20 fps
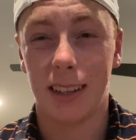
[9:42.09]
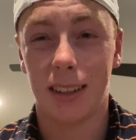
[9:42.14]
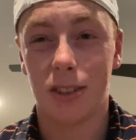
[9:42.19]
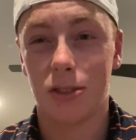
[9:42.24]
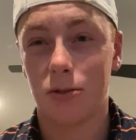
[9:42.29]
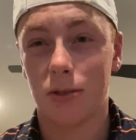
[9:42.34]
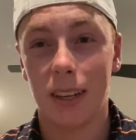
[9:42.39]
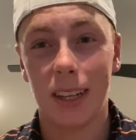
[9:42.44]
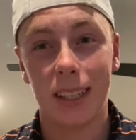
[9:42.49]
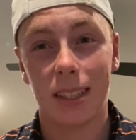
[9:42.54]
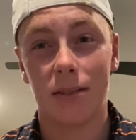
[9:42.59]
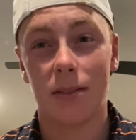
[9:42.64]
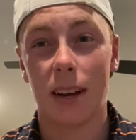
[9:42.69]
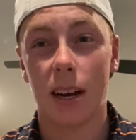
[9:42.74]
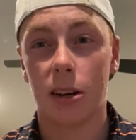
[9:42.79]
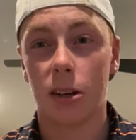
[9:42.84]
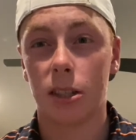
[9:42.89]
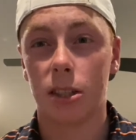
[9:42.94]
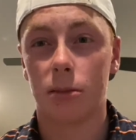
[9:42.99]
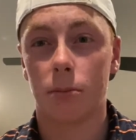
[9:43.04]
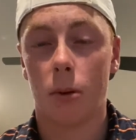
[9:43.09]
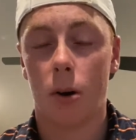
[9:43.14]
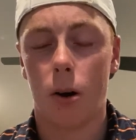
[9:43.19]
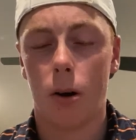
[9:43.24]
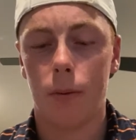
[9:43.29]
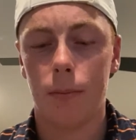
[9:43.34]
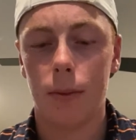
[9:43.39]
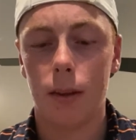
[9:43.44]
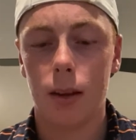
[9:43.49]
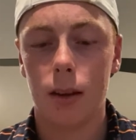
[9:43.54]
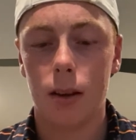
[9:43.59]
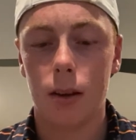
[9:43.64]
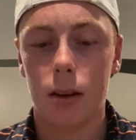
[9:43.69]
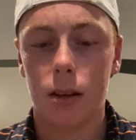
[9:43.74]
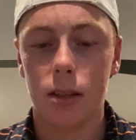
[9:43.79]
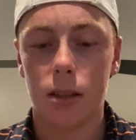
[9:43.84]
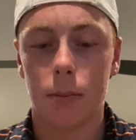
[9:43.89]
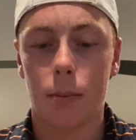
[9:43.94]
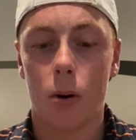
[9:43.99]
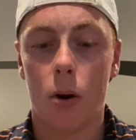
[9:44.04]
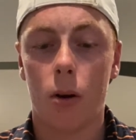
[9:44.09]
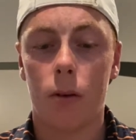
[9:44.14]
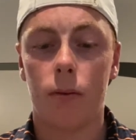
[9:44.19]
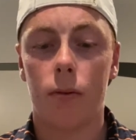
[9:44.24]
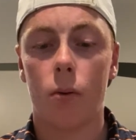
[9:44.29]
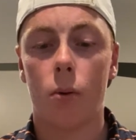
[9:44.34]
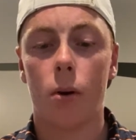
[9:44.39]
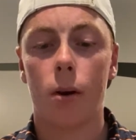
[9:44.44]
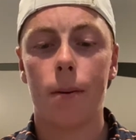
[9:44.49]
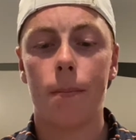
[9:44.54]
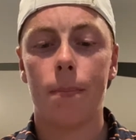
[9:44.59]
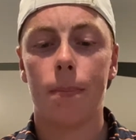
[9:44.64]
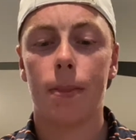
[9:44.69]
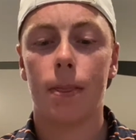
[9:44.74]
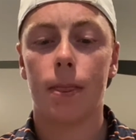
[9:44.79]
The green's very small. It's a par 4.